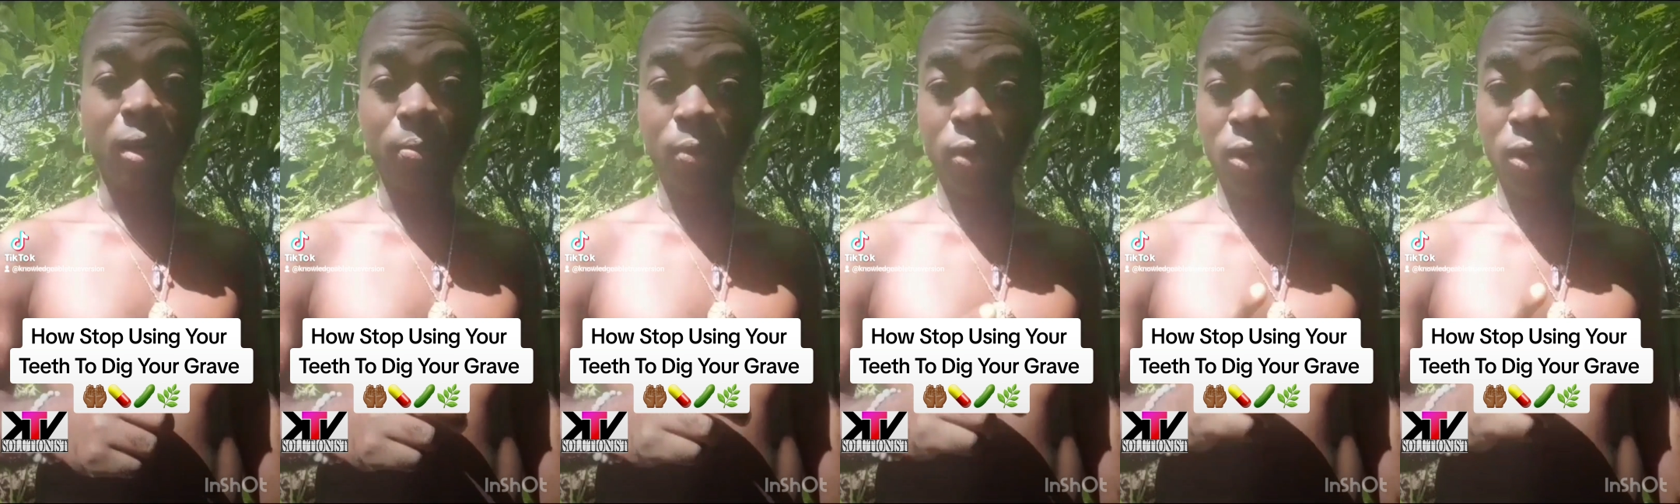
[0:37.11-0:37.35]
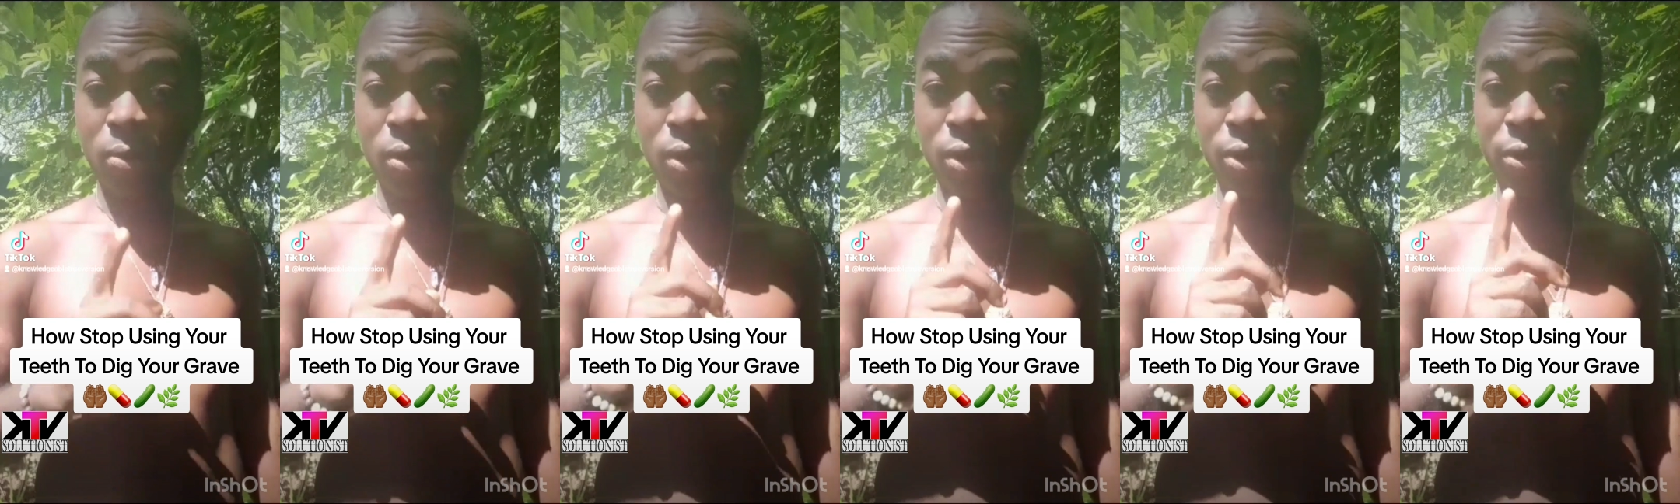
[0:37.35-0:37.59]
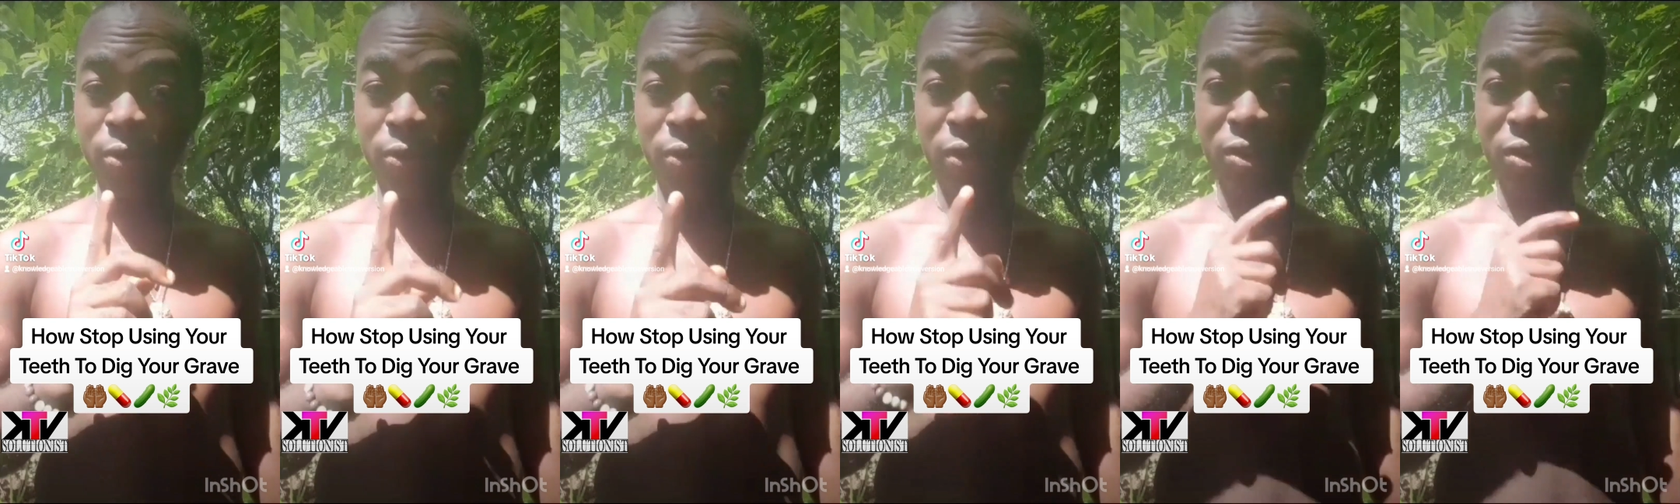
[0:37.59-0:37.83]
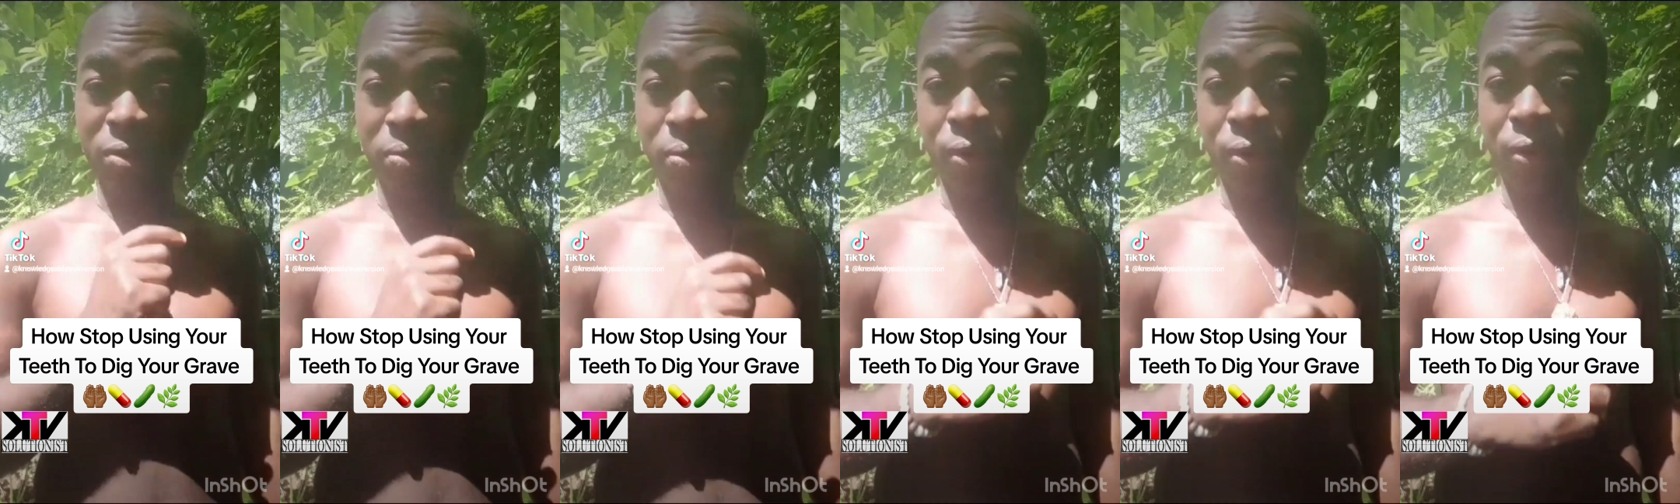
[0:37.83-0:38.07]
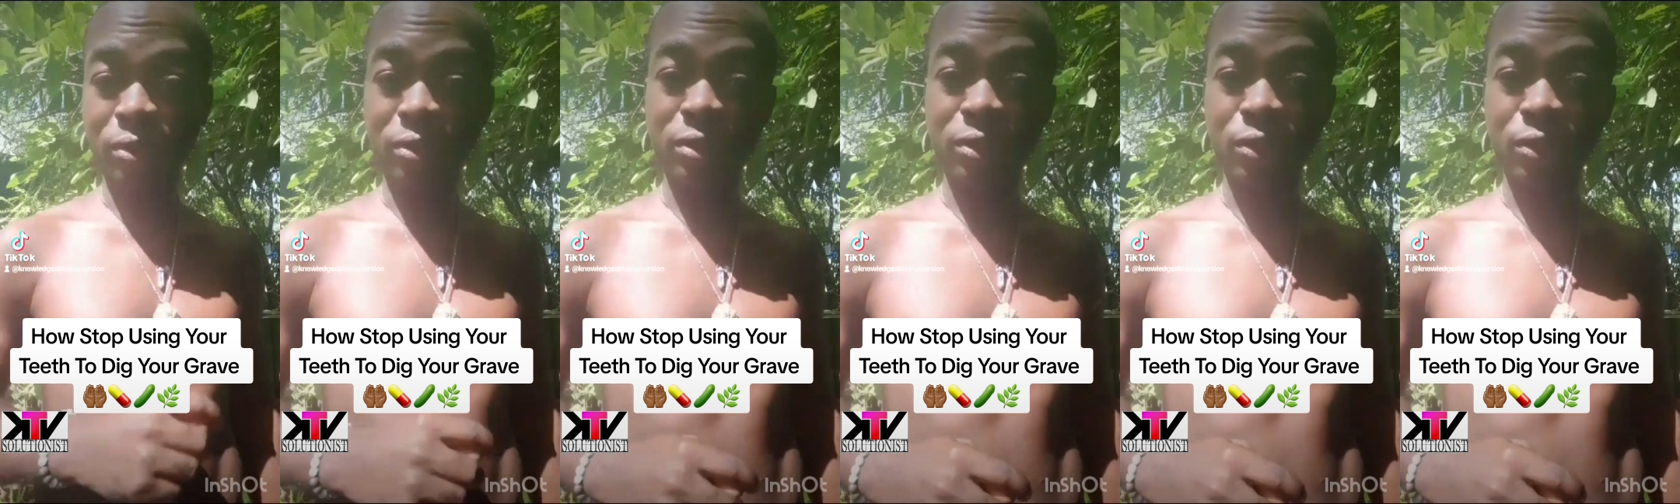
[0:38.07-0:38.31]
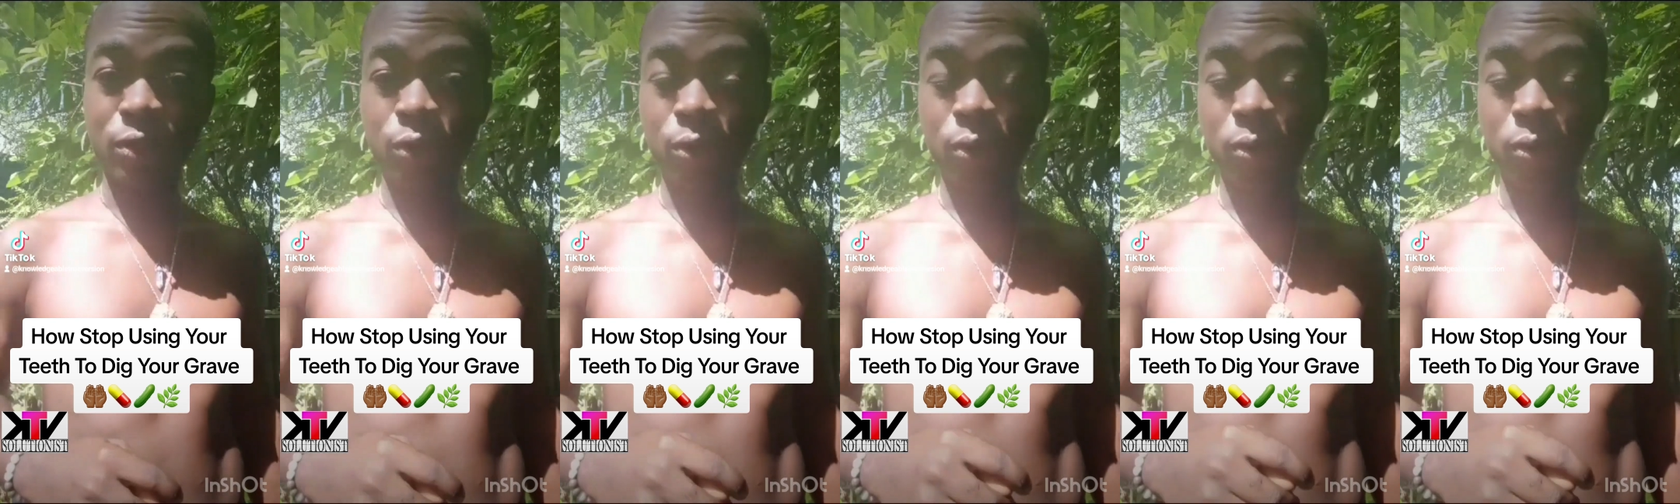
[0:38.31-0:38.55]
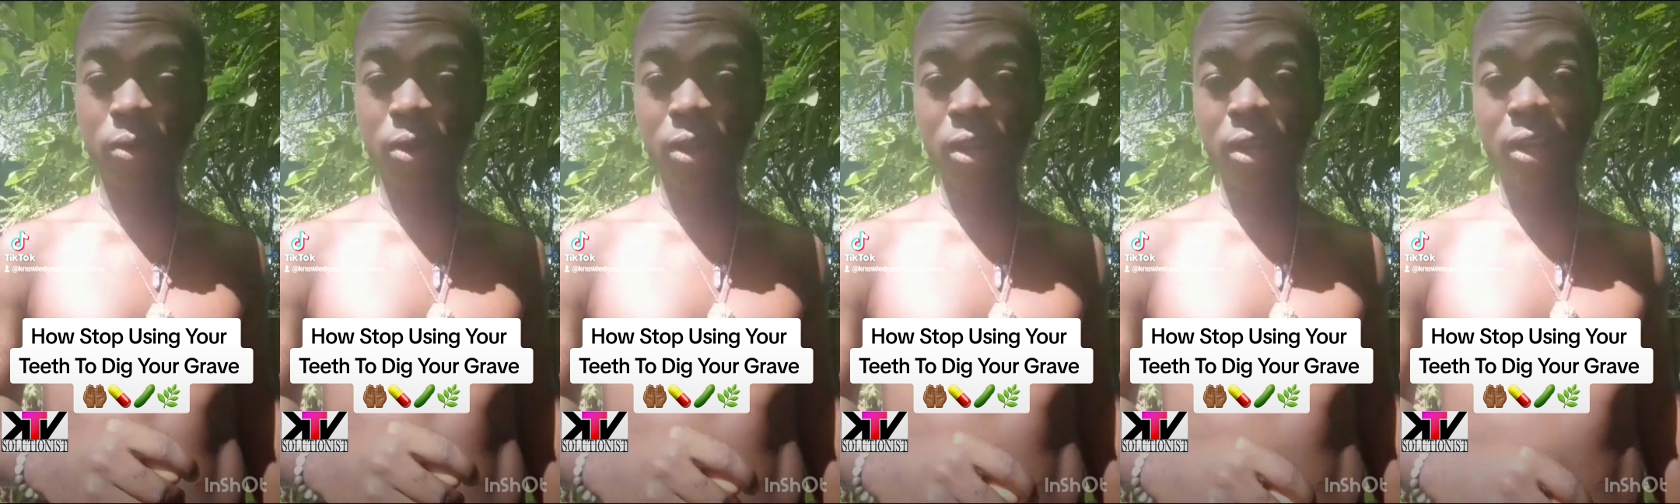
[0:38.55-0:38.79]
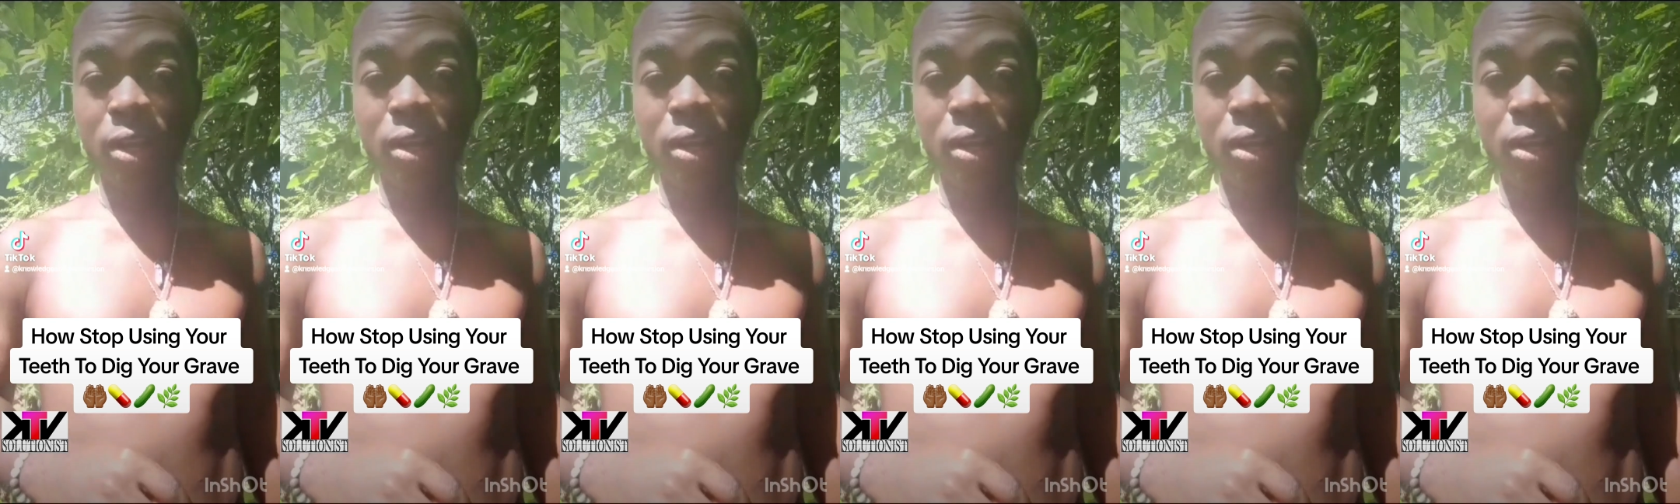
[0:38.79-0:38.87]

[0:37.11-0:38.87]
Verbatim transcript: I'm going to be your favorite person to know.